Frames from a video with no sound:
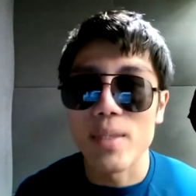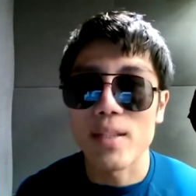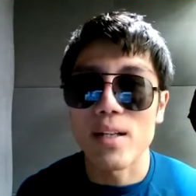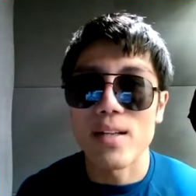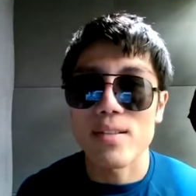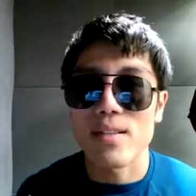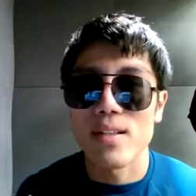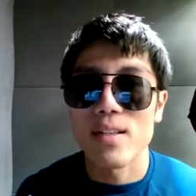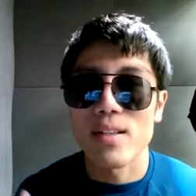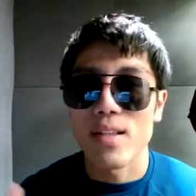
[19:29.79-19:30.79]
because
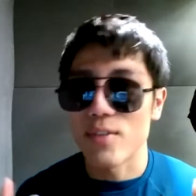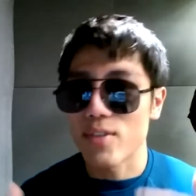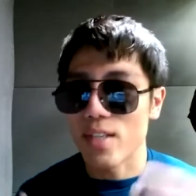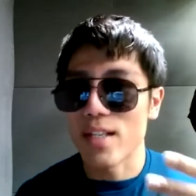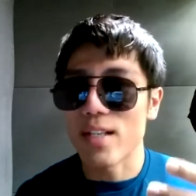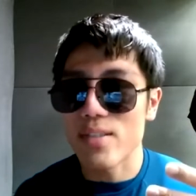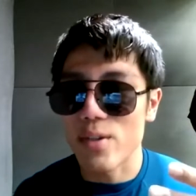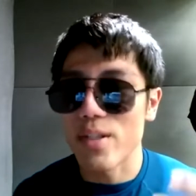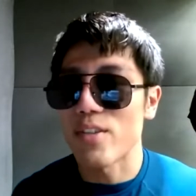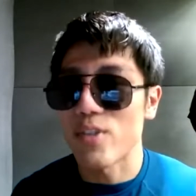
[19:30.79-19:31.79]
if China is
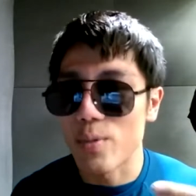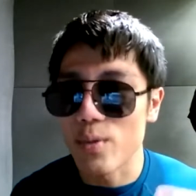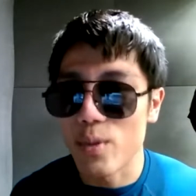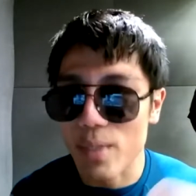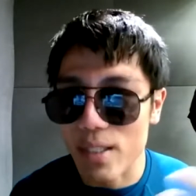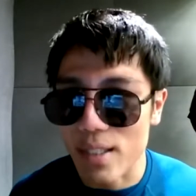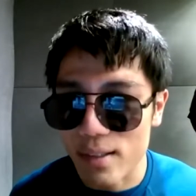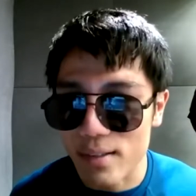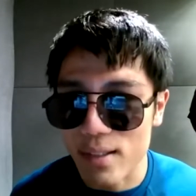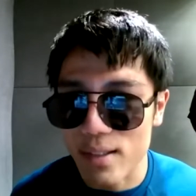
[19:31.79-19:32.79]
already assumed to be
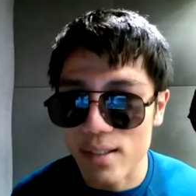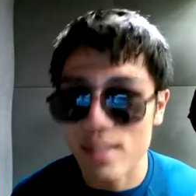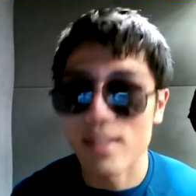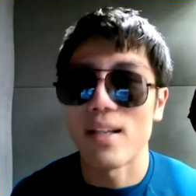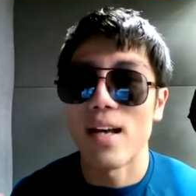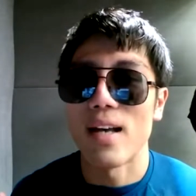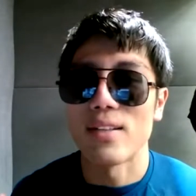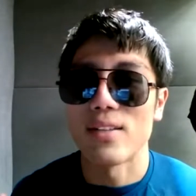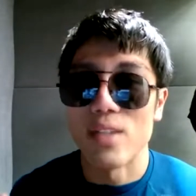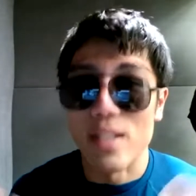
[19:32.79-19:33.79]
guilty
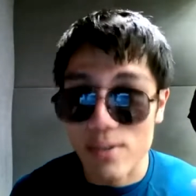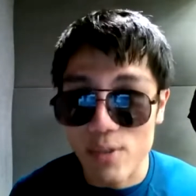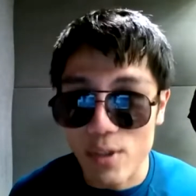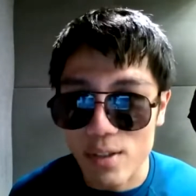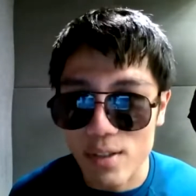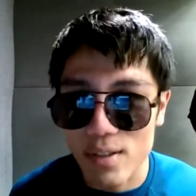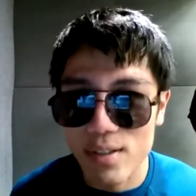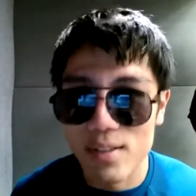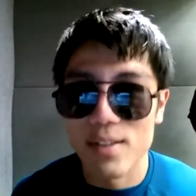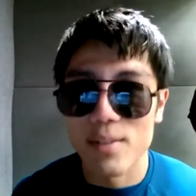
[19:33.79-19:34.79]
and evil
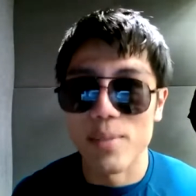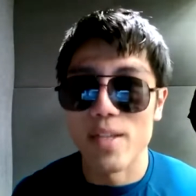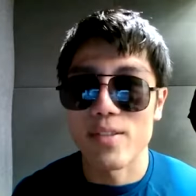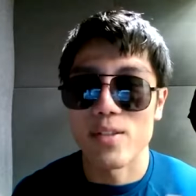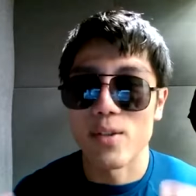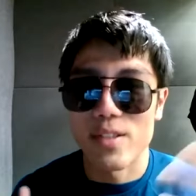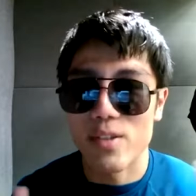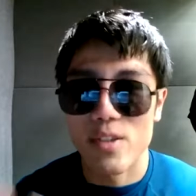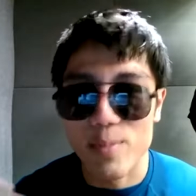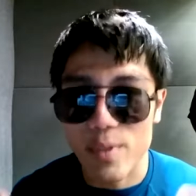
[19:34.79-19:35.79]
based on all
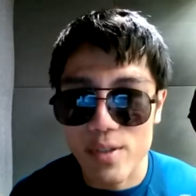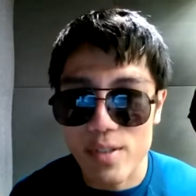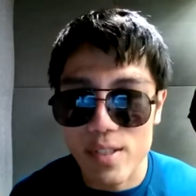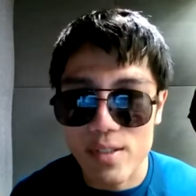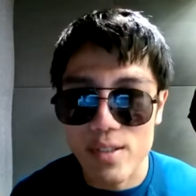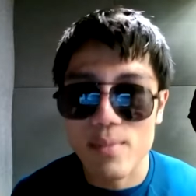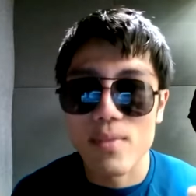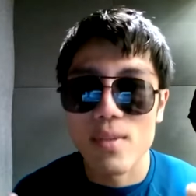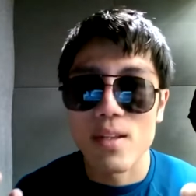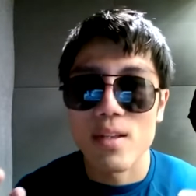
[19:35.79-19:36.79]
these conspiracies,
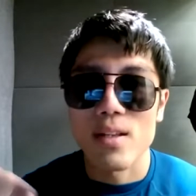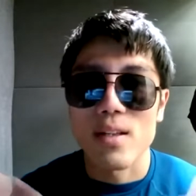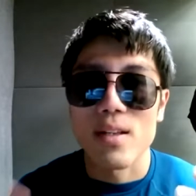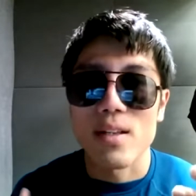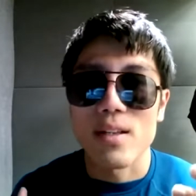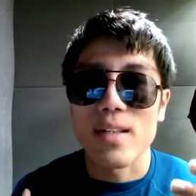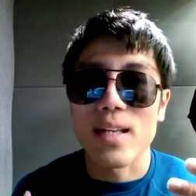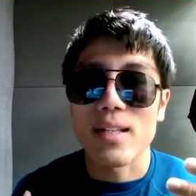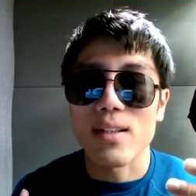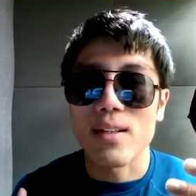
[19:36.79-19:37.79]

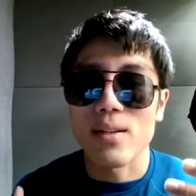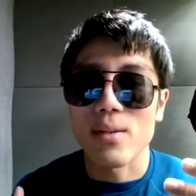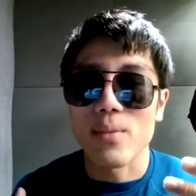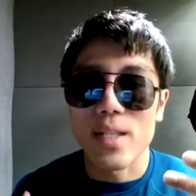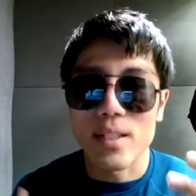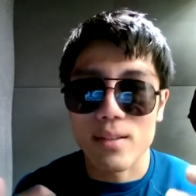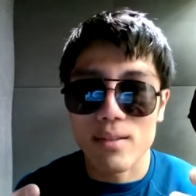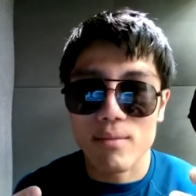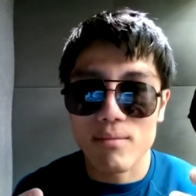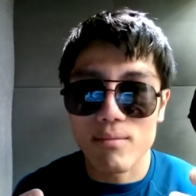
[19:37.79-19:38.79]
then when it
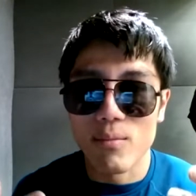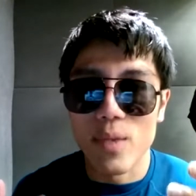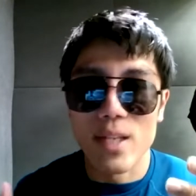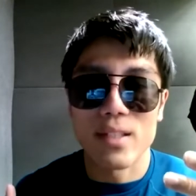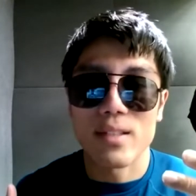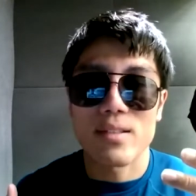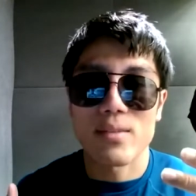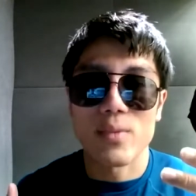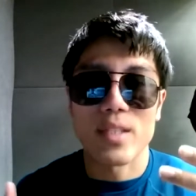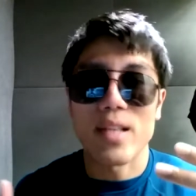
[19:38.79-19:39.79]
when
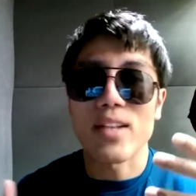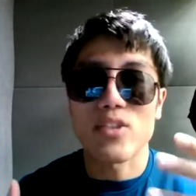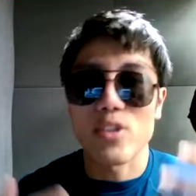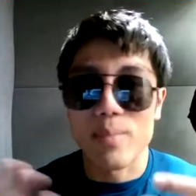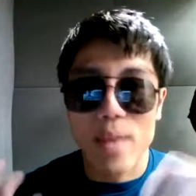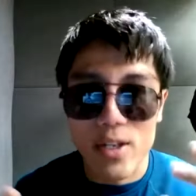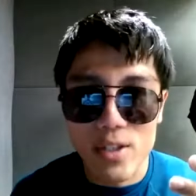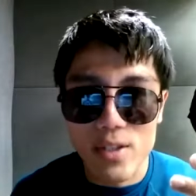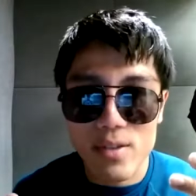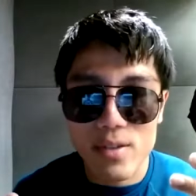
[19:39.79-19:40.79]
it when it actually
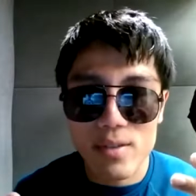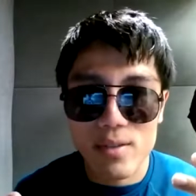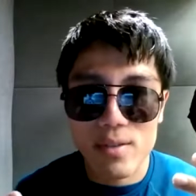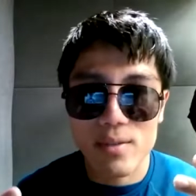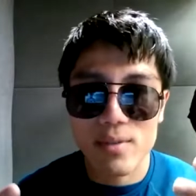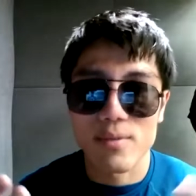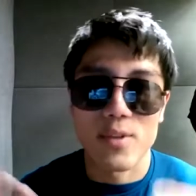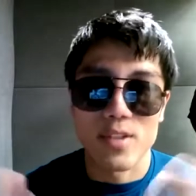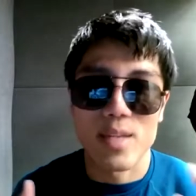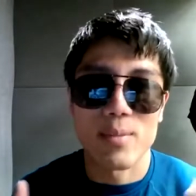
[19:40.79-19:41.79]
matters,
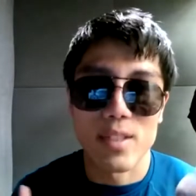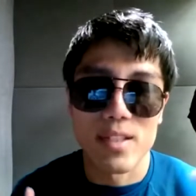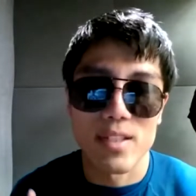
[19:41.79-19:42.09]
for example,